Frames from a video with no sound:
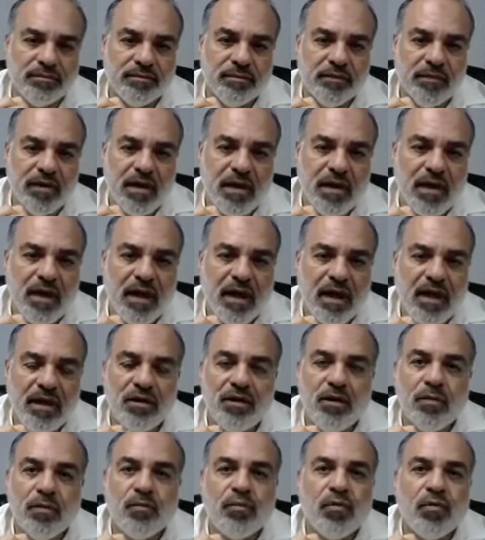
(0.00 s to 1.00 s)
Mm-hmm. And
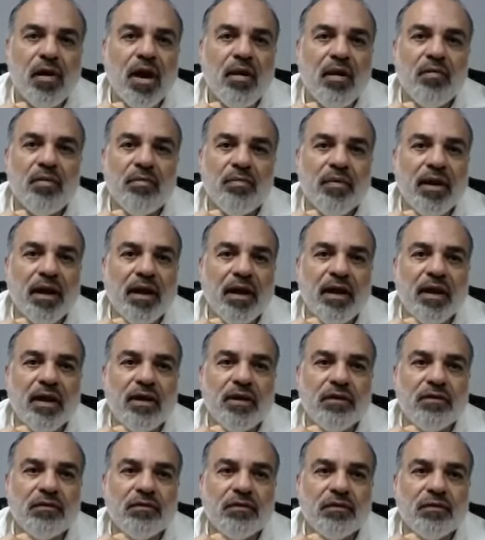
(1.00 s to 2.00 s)
the problem
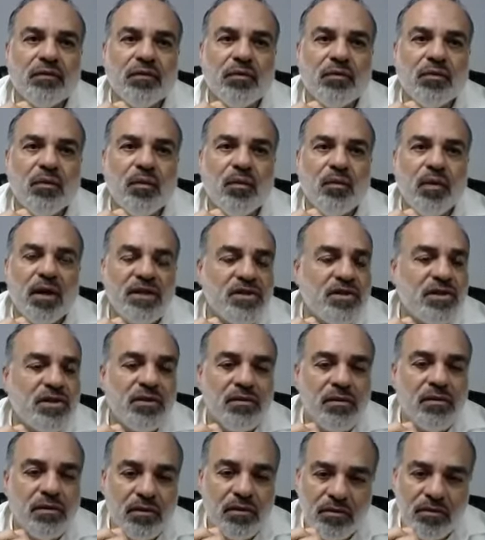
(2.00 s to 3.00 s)
is, once
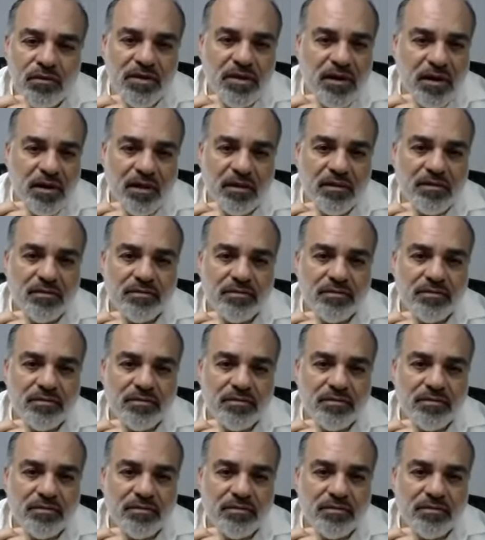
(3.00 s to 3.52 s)
you lose it,